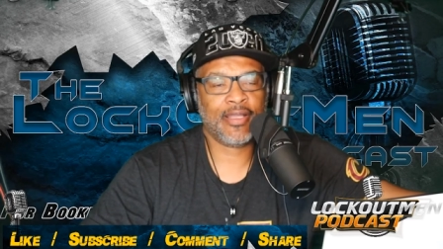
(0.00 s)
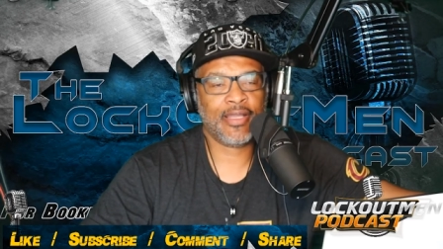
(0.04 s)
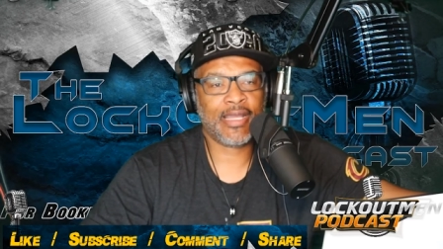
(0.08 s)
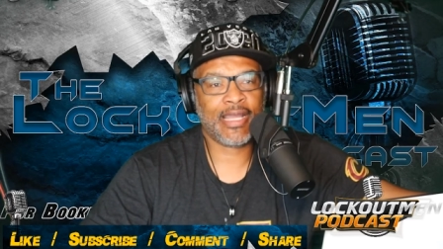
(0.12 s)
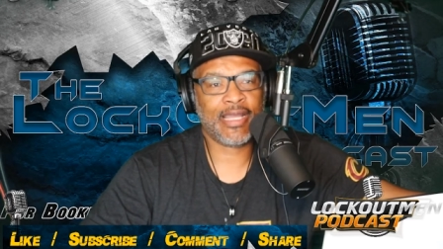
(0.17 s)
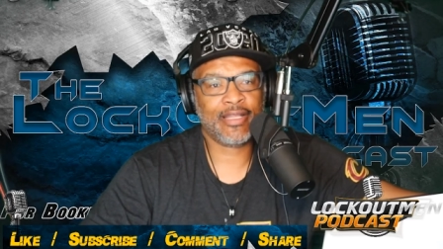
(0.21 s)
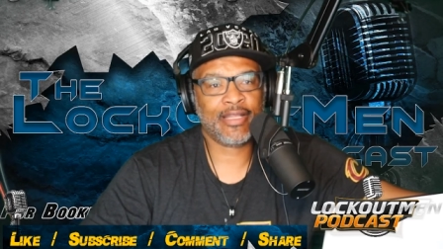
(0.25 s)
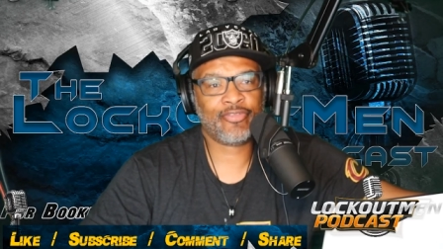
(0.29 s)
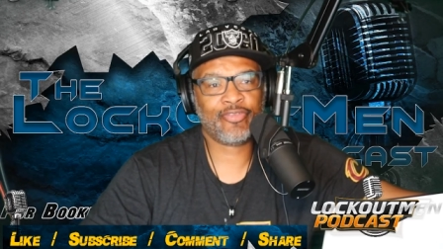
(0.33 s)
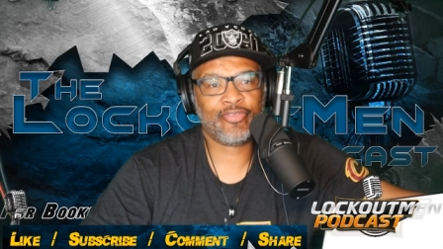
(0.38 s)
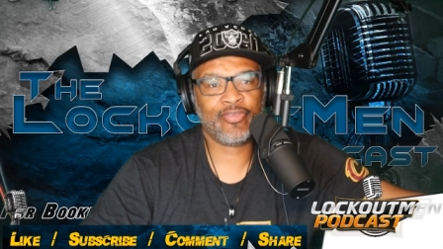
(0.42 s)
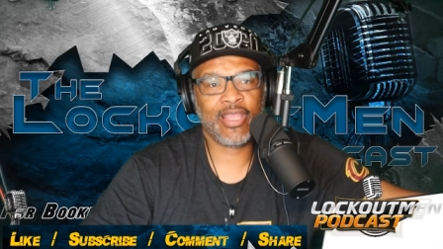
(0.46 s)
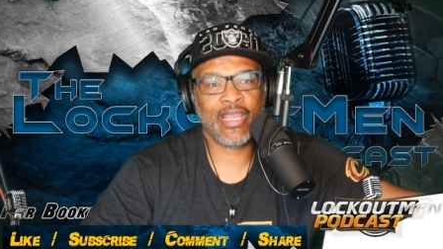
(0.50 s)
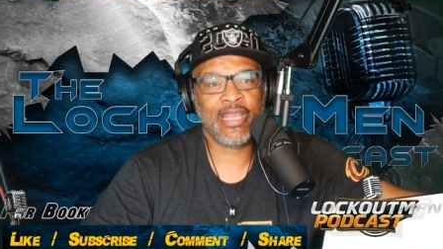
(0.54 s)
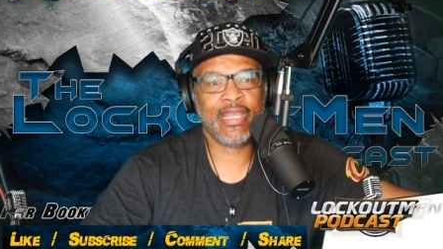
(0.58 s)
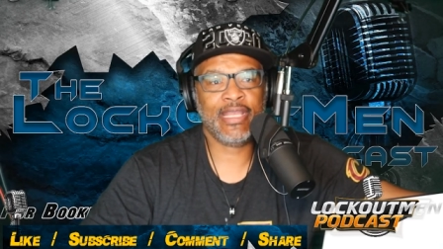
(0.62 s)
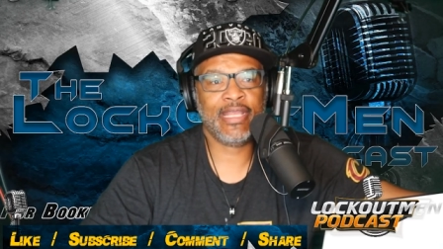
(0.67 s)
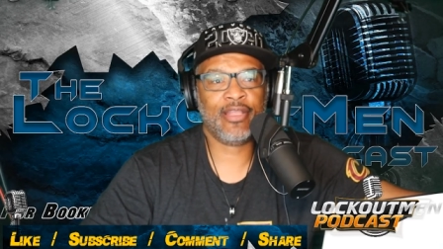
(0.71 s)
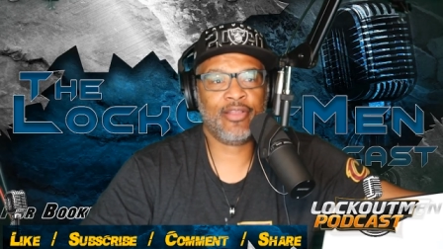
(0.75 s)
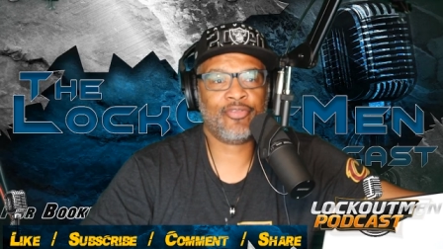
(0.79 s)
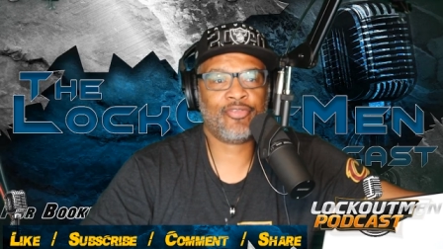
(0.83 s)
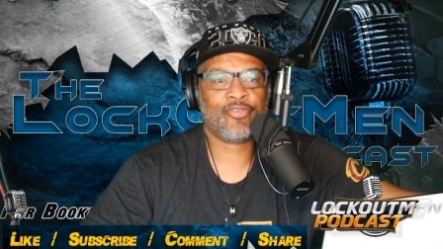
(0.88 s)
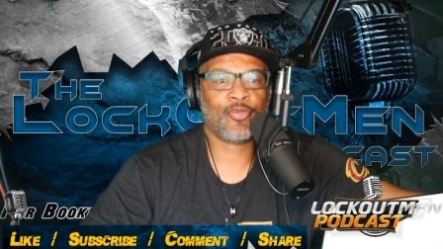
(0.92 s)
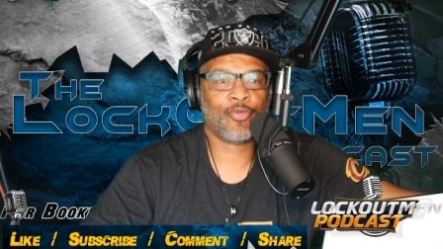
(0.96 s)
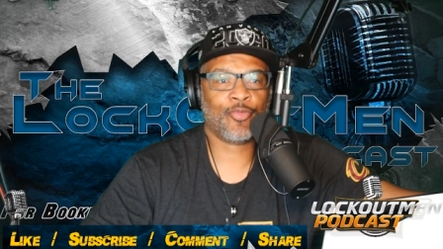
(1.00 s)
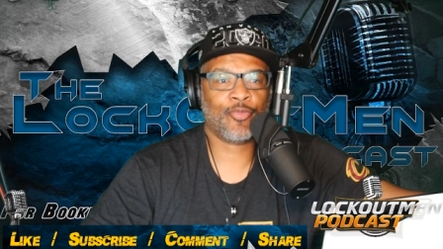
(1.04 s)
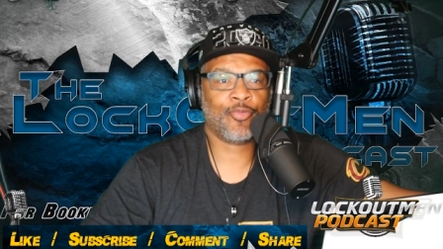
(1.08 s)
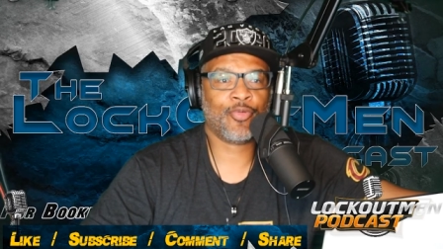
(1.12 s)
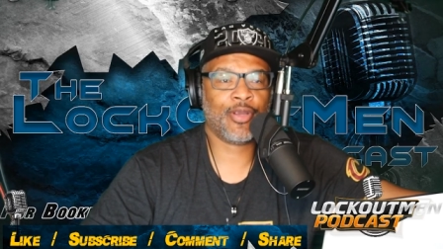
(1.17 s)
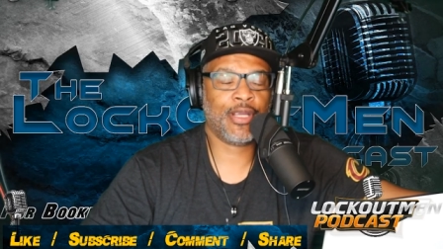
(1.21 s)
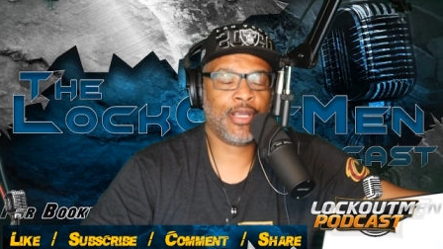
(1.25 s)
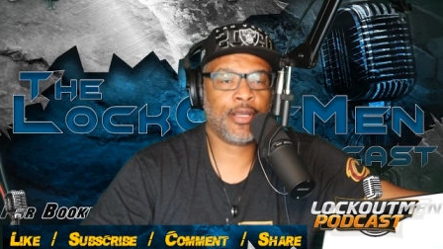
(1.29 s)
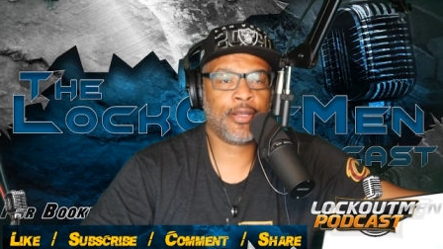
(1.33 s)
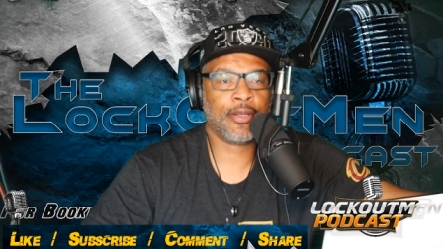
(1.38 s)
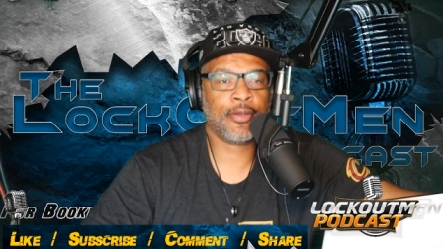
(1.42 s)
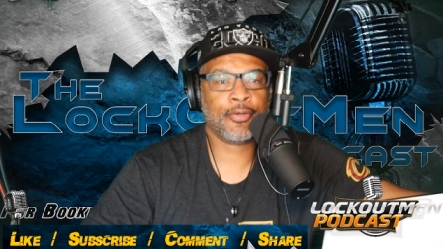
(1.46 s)
I say it's
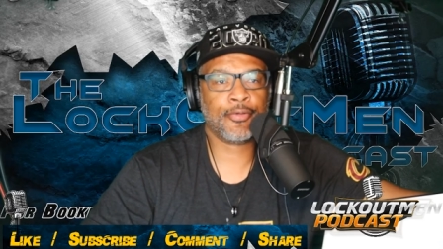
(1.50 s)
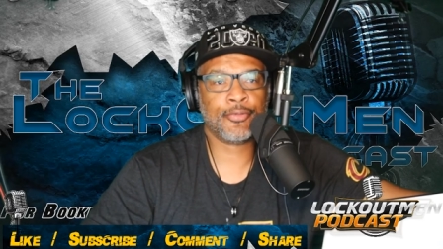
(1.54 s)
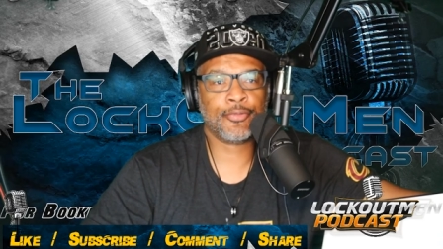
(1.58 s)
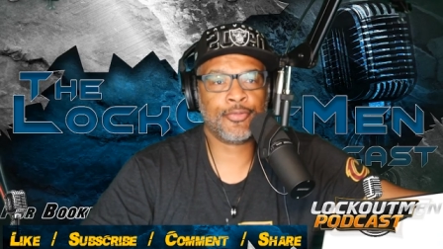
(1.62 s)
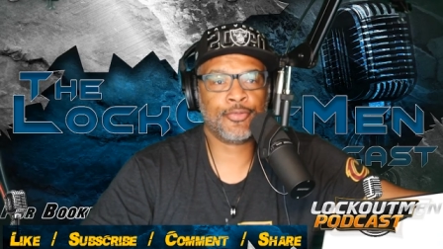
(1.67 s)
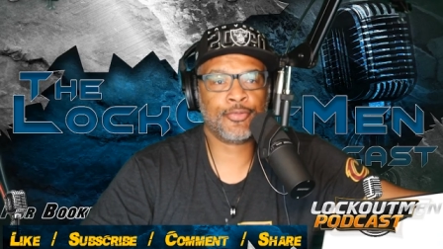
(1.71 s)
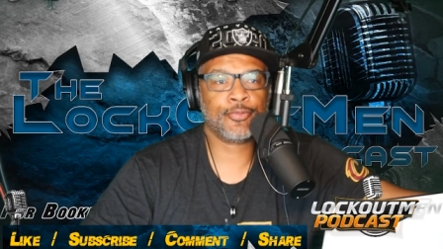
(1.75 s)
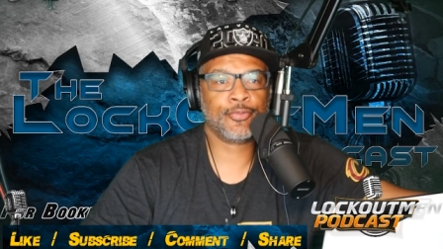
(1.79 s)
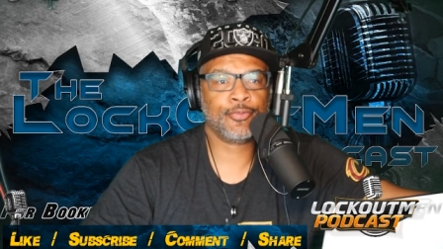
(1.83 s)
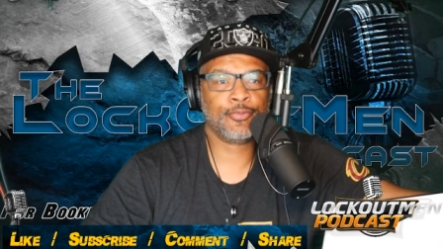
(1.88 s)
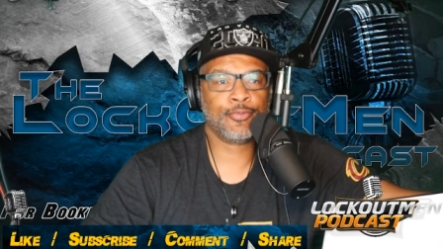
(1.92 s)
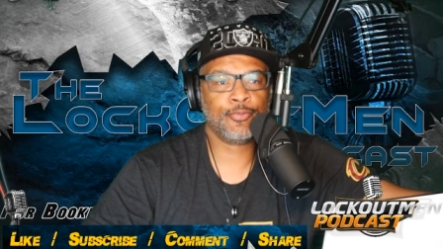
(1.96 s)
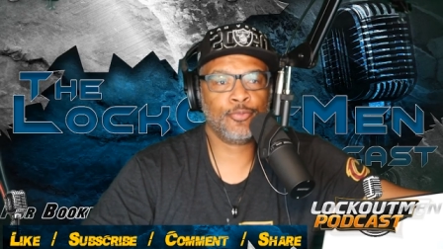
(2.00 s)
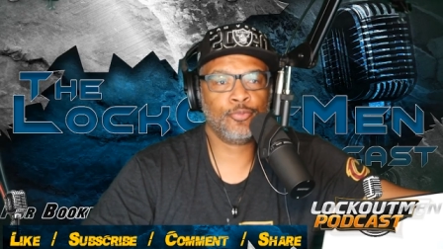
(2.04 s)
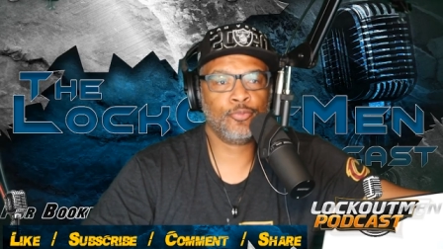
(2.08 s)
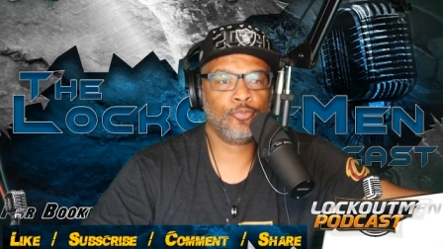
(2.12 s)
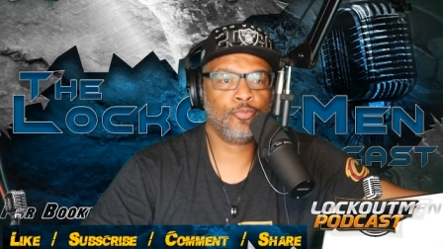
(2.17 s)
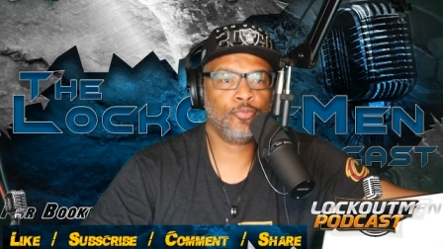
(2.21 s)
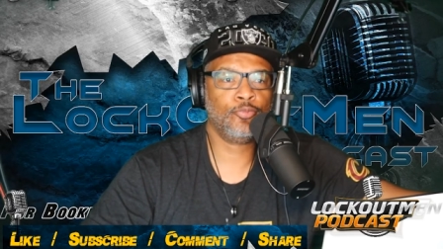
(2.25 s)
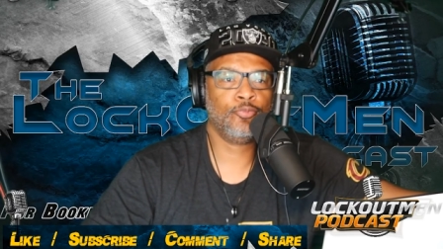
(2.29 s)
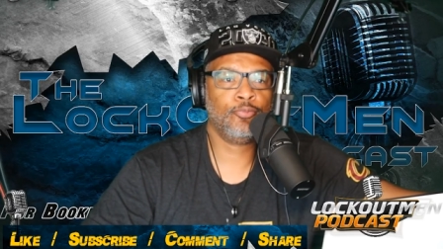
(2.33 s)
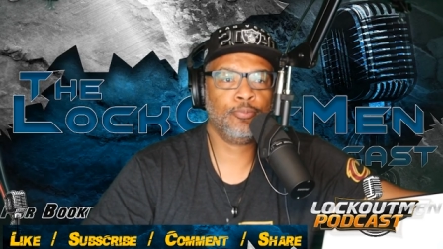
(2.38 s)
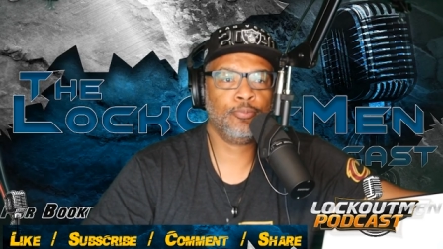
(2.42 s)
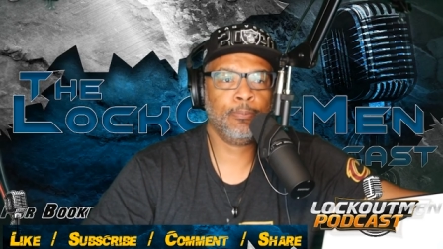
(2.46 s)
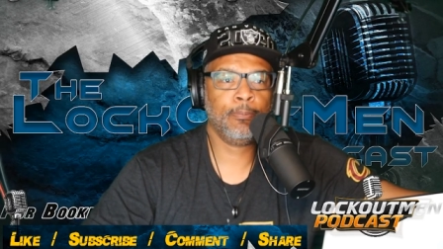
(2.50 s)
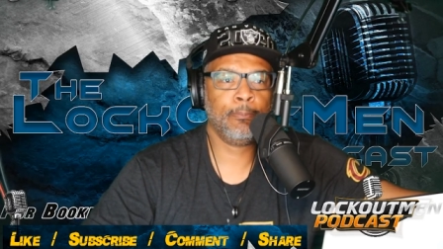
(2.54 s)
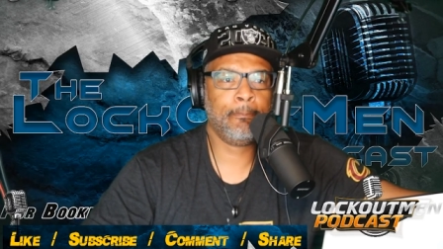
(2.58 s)
around,